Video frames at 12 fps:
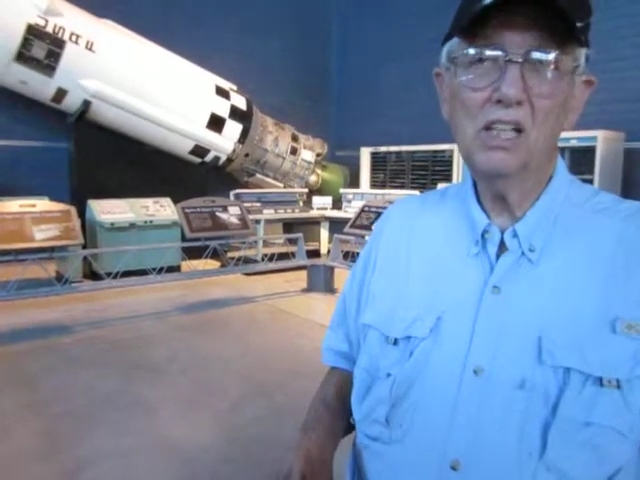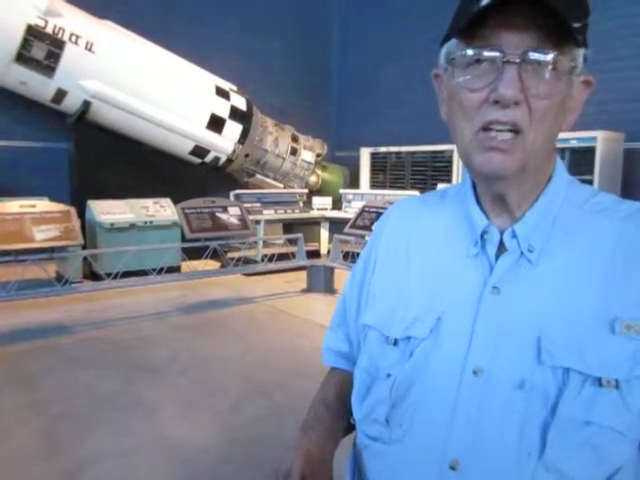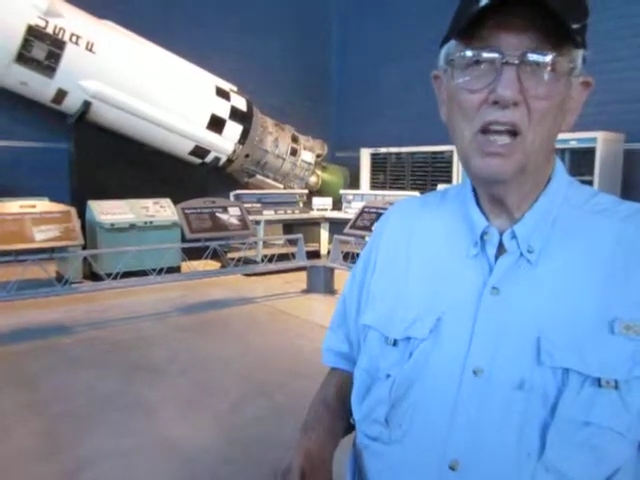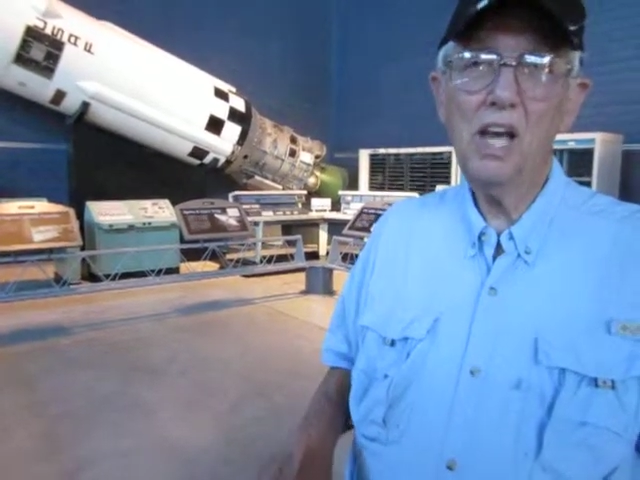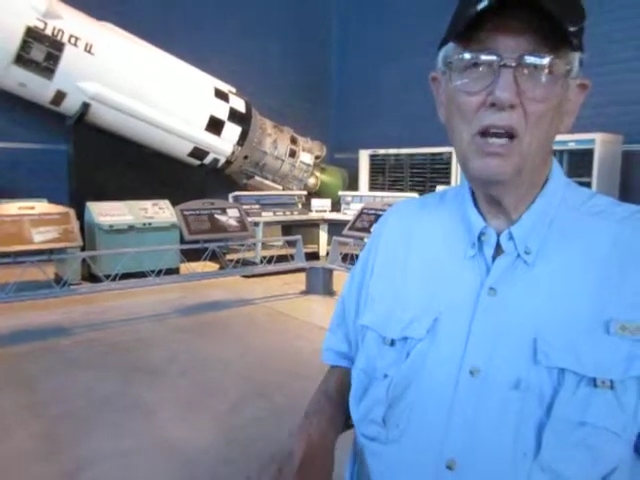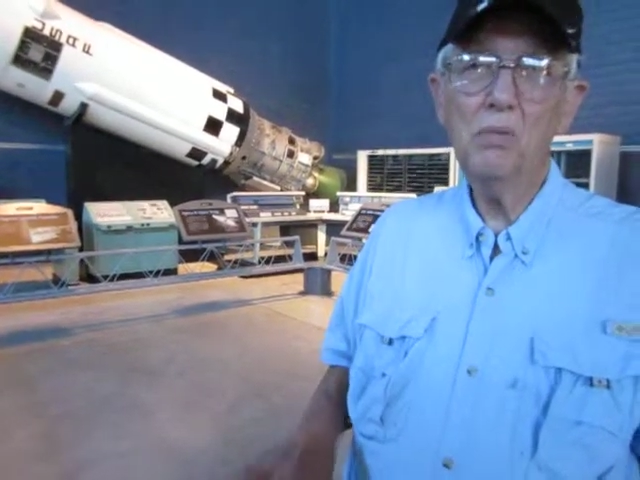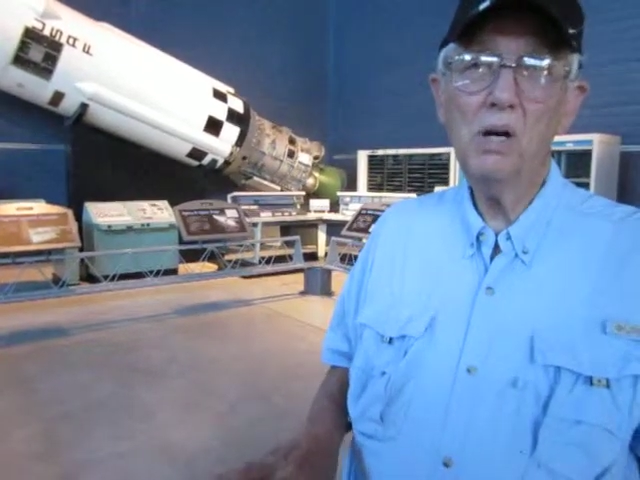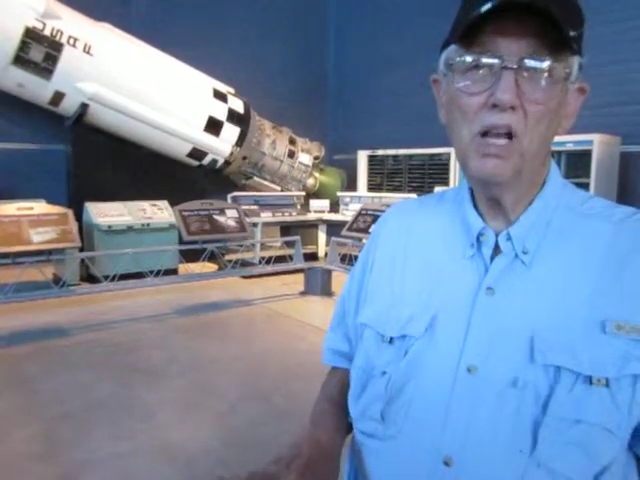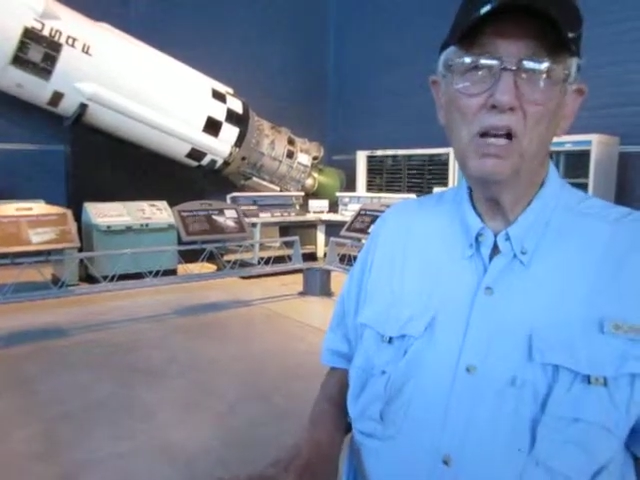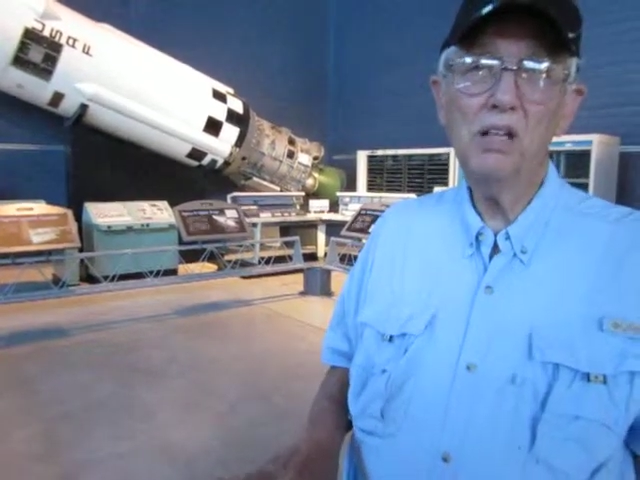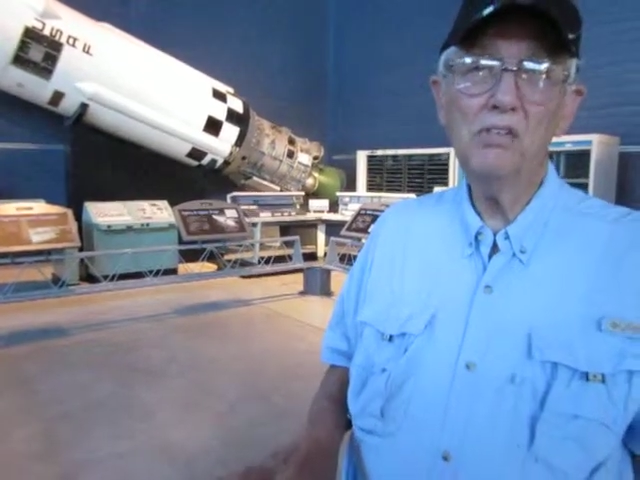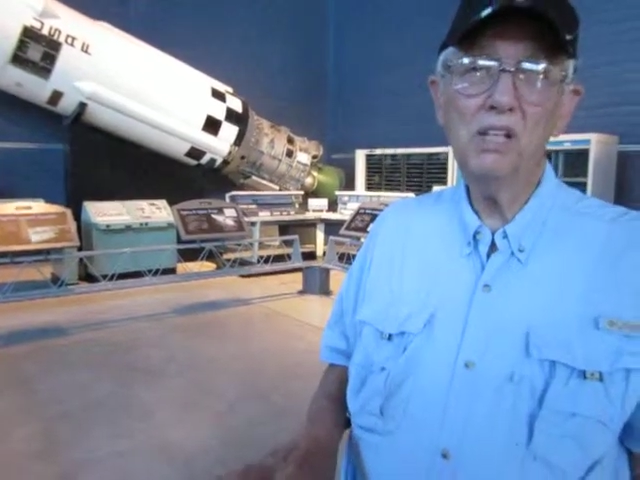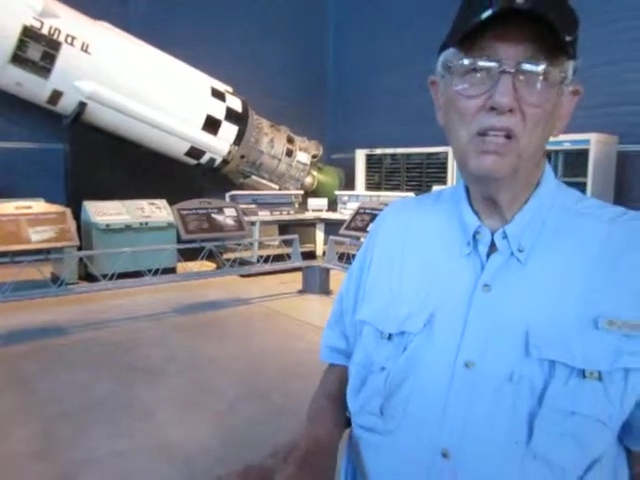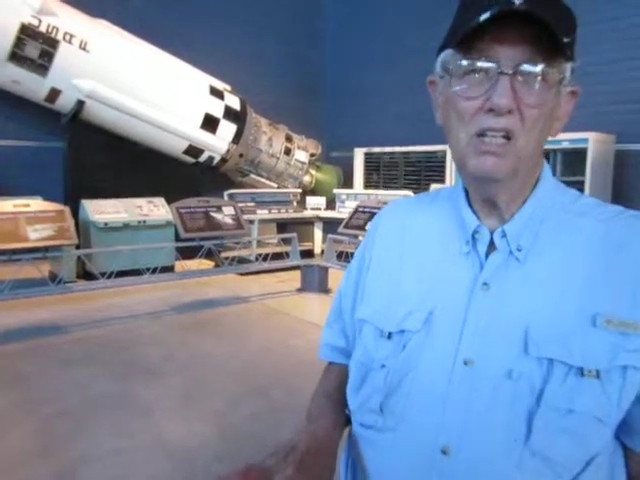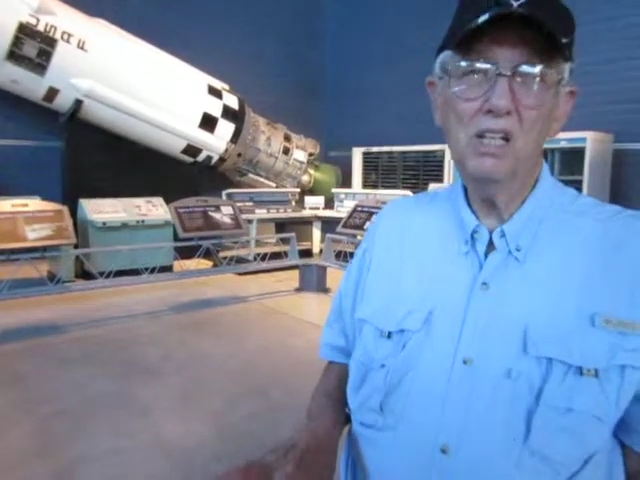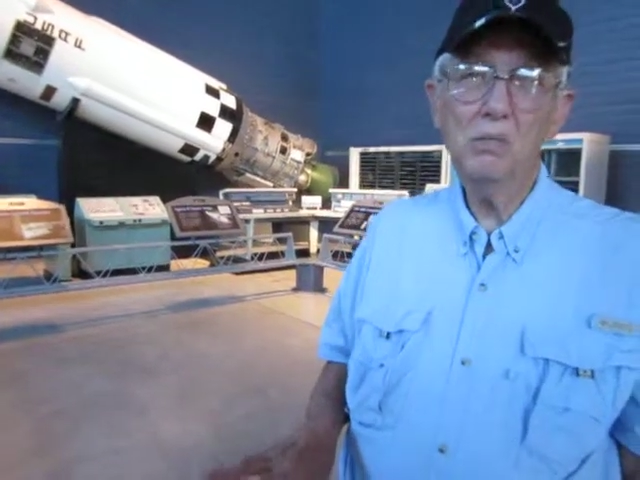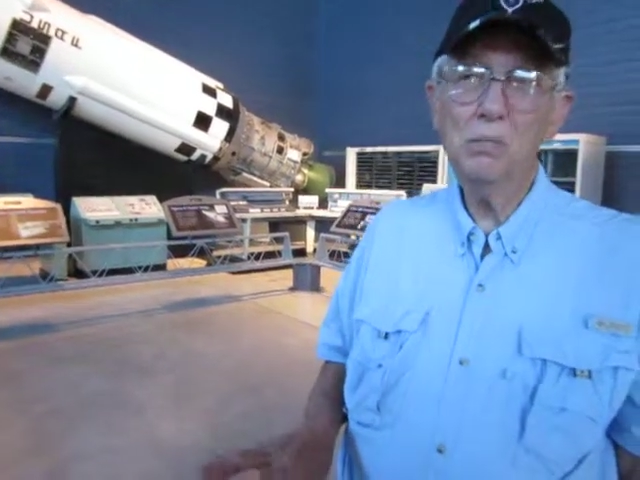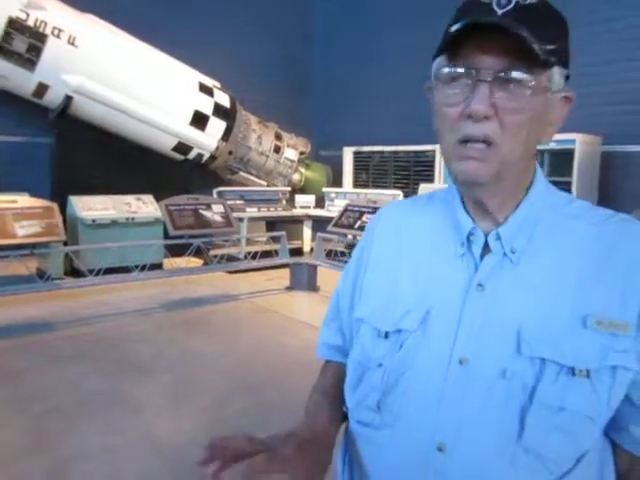and they had a model of it
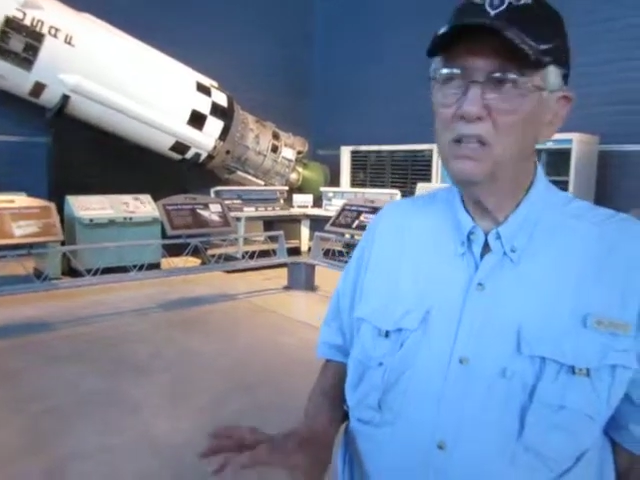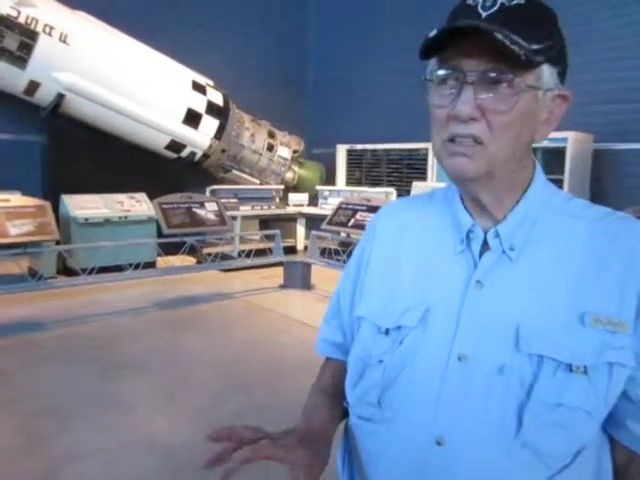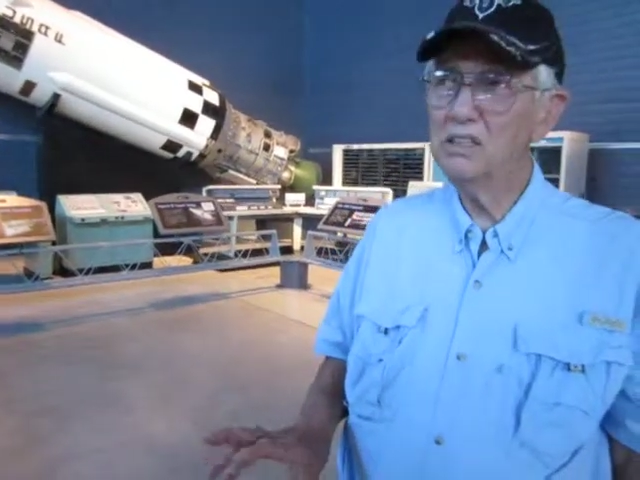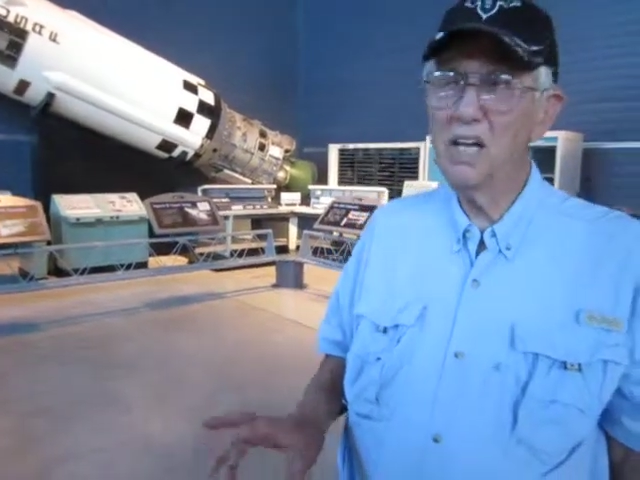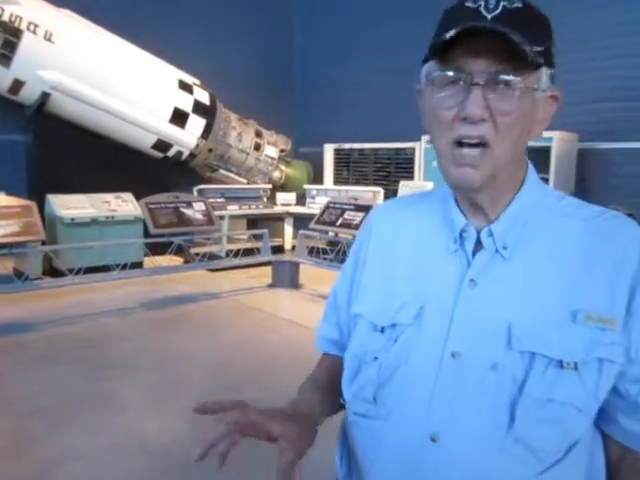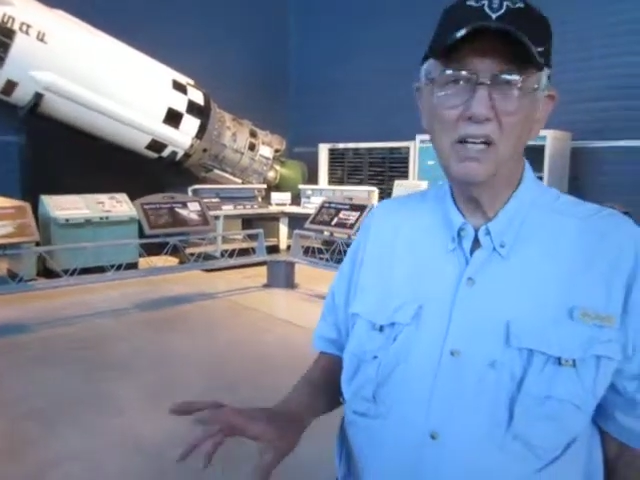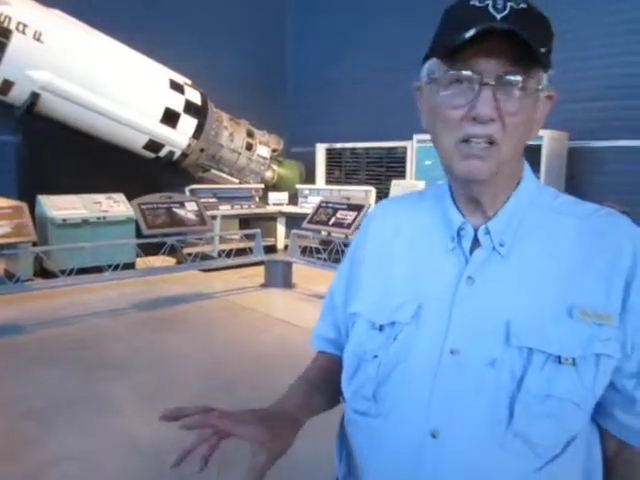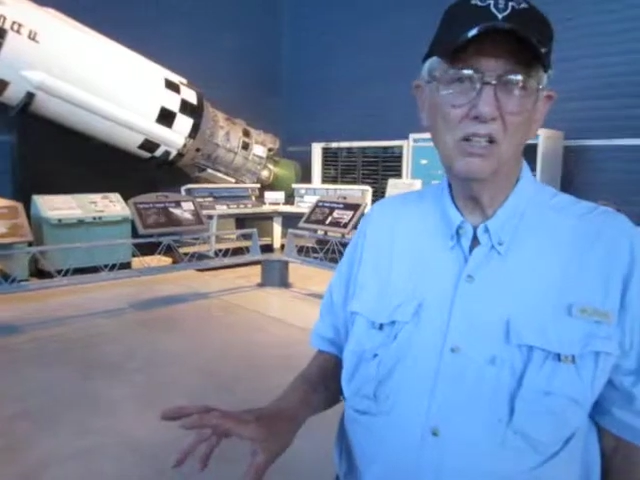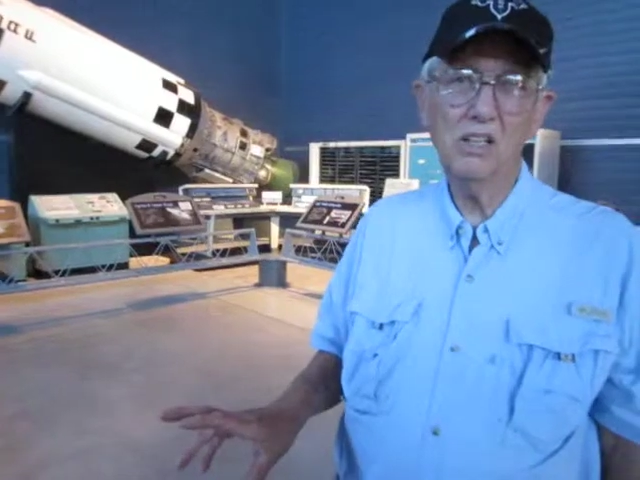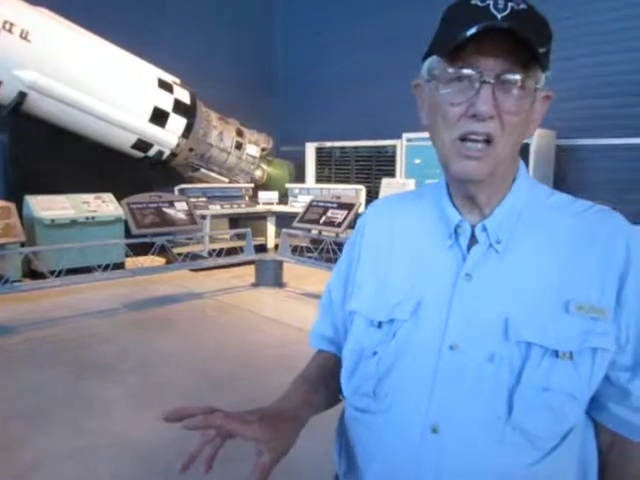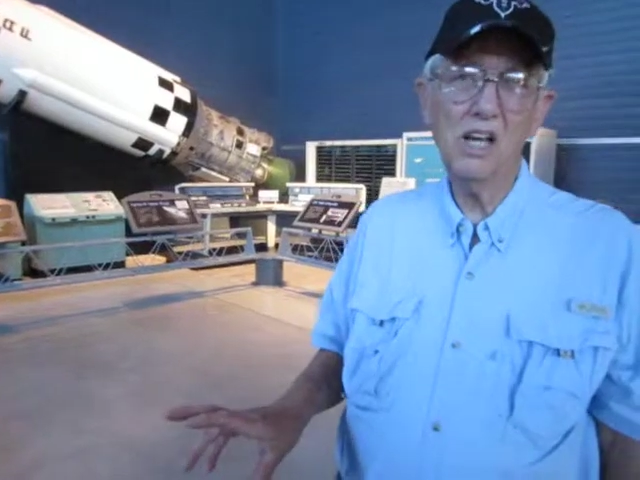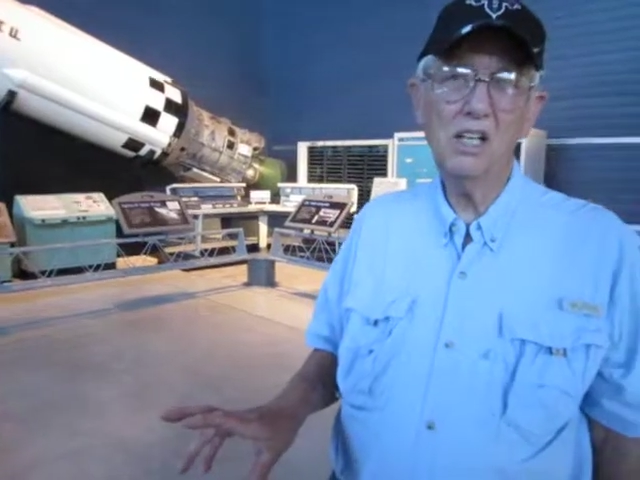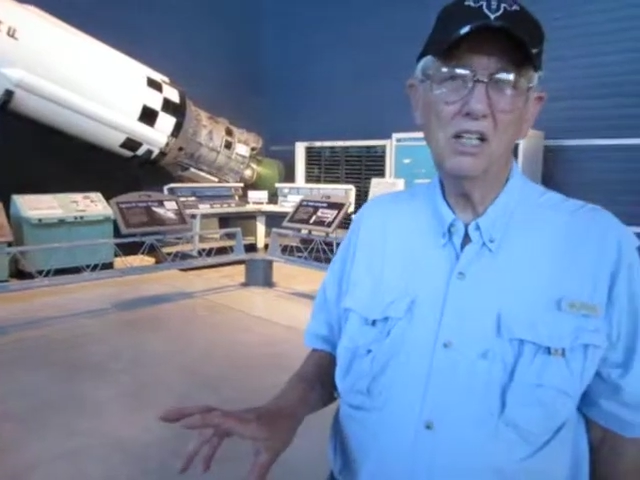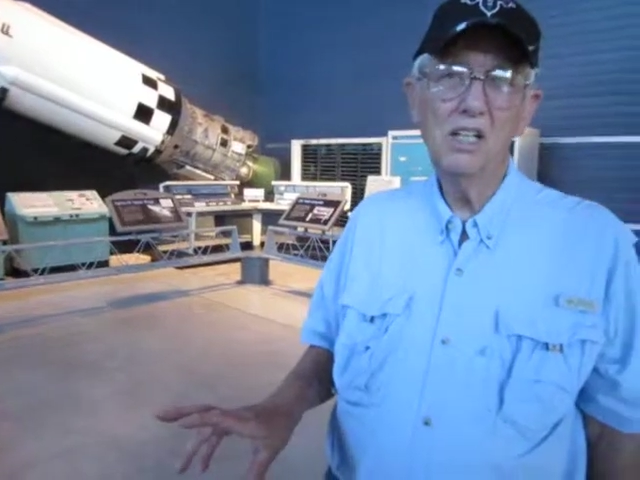here, but it's not here now.